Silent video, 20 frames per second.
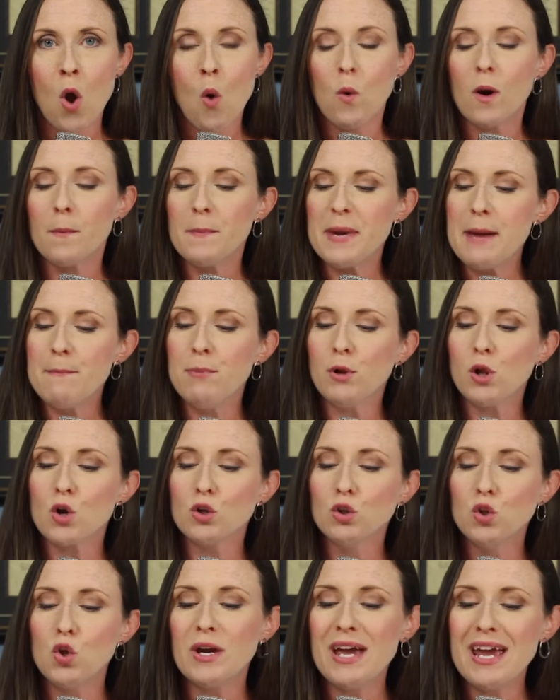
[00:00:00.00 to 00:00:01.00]
where people
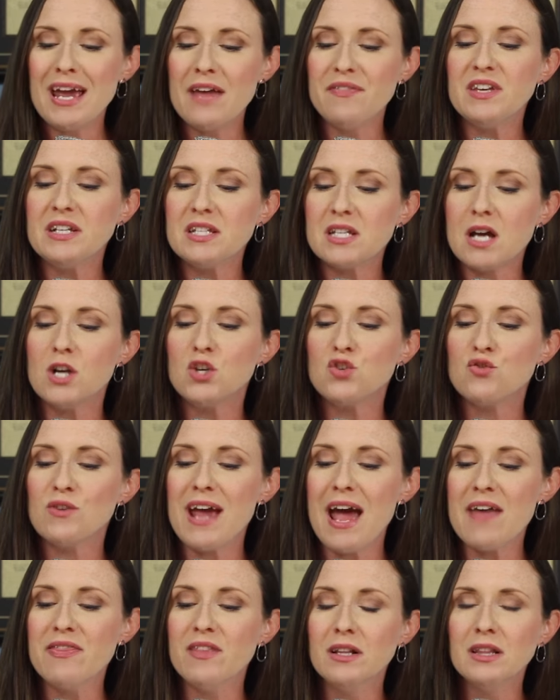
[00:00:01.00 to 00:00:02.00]
are looking at this
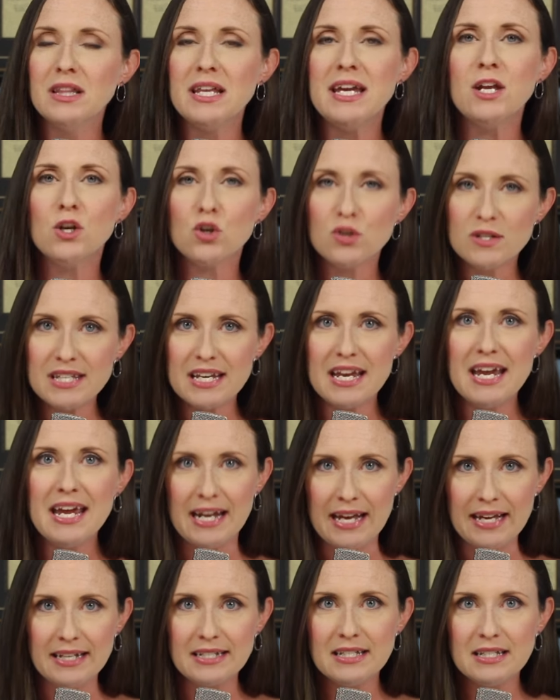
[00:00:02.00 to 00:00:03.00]
country and the leaders
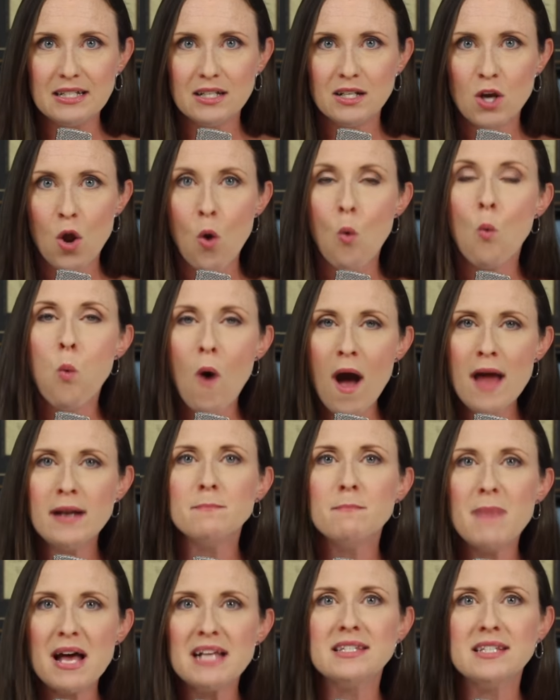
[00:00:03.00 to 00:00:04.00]
in it, what
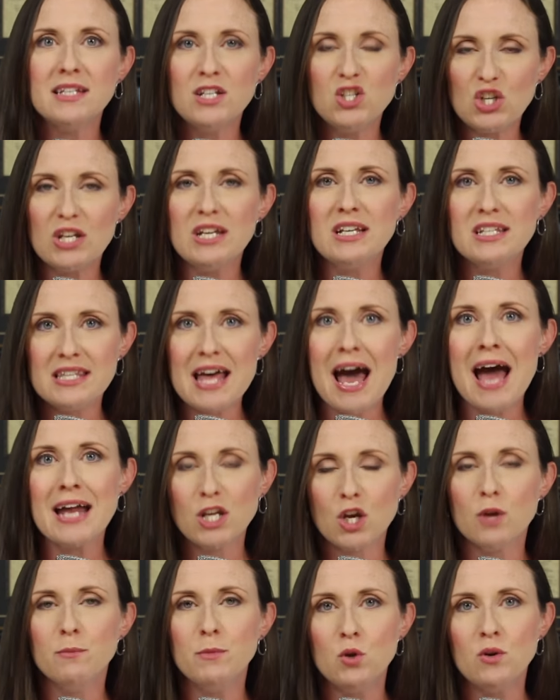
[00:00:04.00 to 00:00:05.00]
message is
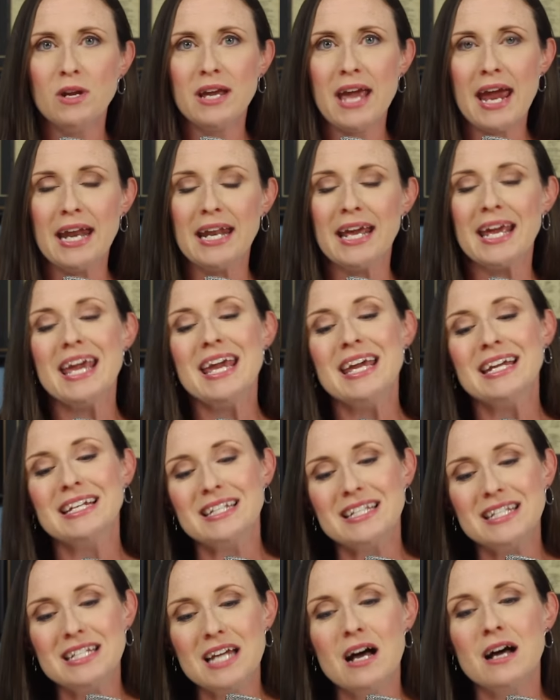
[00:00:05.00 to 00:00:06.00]
that communicating?
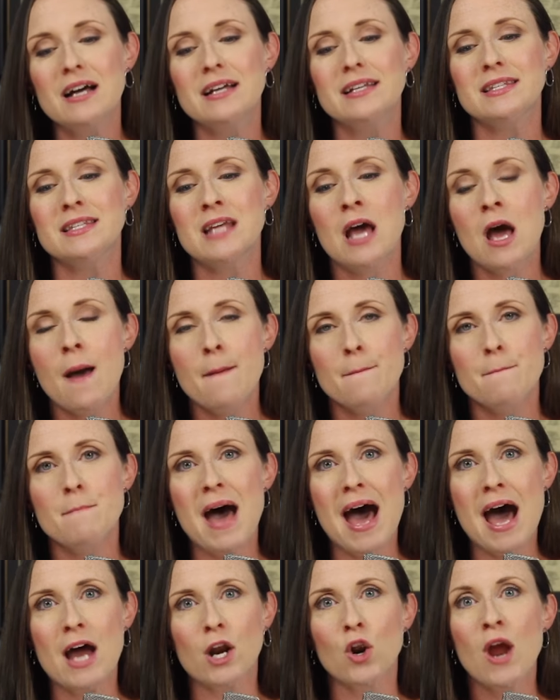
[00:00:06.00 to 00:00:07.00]
It does
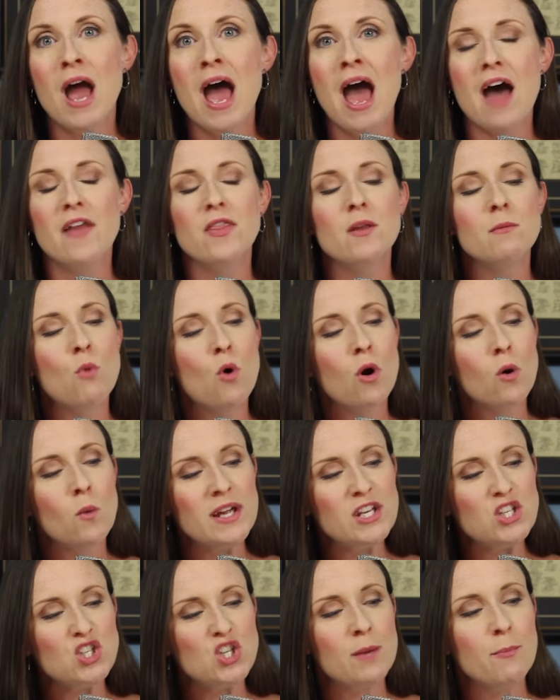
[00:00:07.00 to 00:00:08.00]
matter. And the more
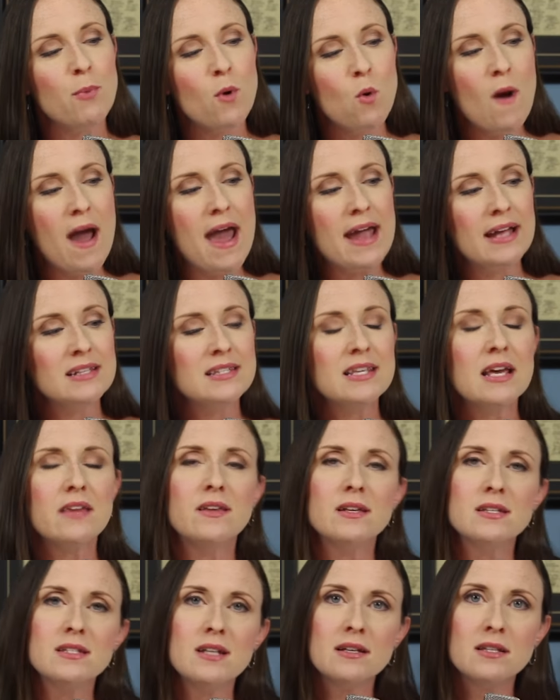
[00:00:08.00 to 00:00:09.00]
we chip away and say,
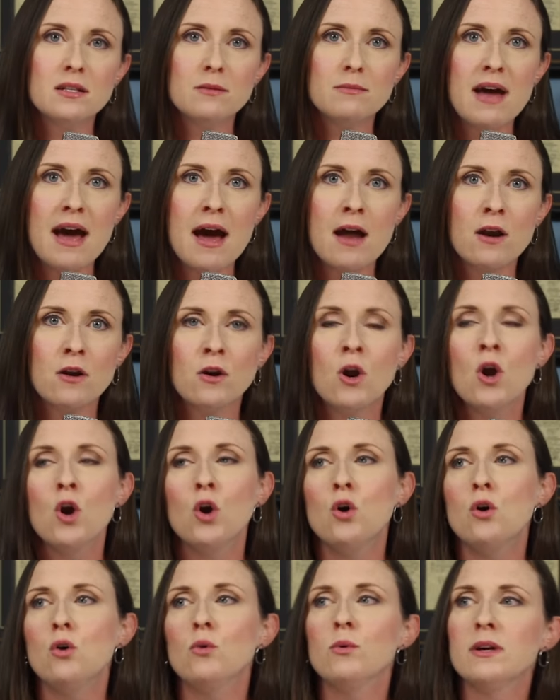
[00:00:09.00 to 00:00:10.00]
this doesn't matter,
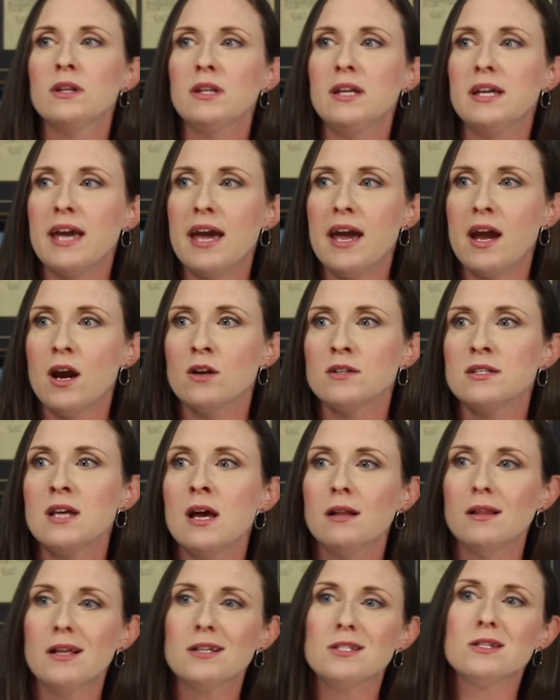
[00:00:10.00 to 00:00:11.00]
who really cares,
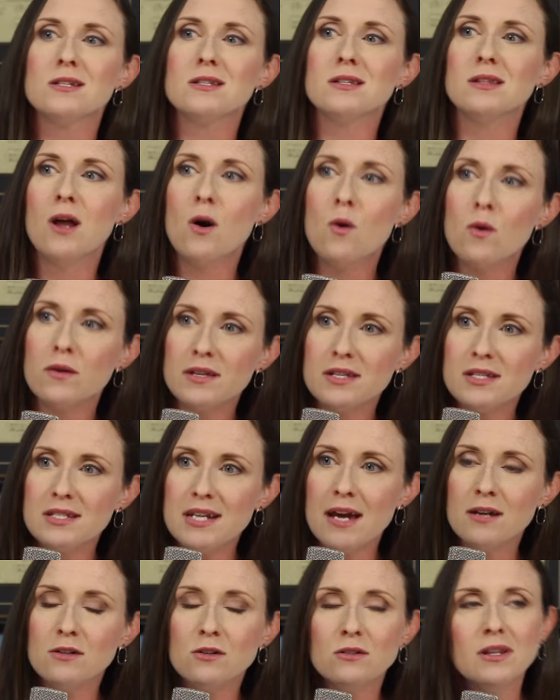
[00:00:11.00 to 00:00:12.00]
let's just lower the
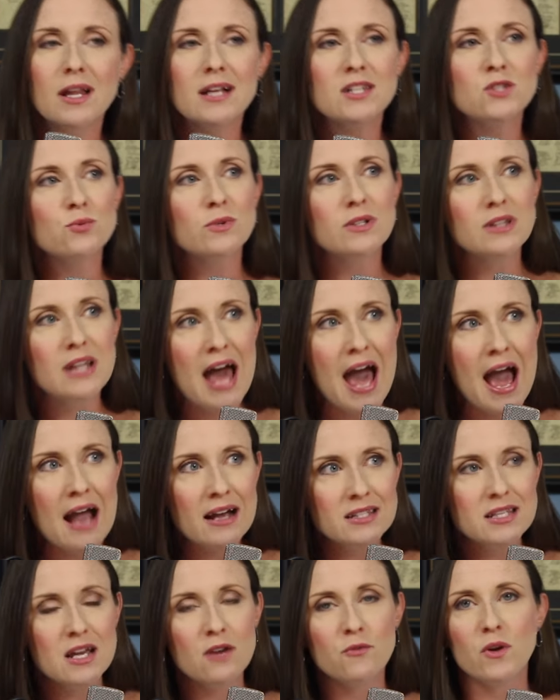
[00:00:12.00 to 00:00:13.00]
standard, let's
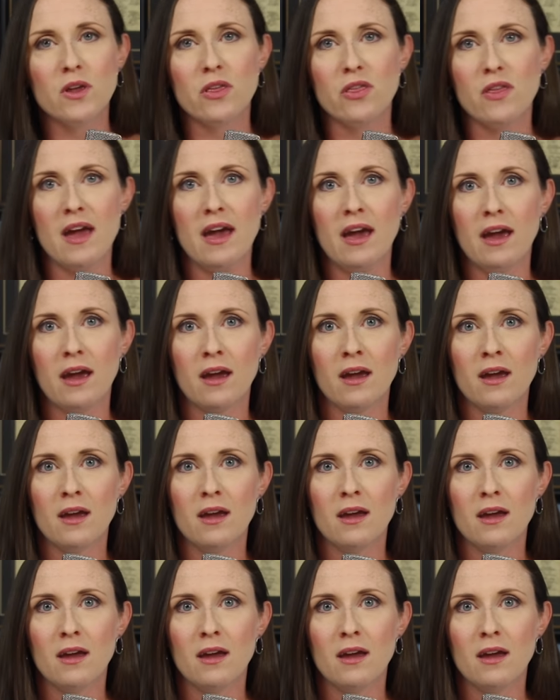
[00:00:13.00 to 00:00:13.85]
relax everything,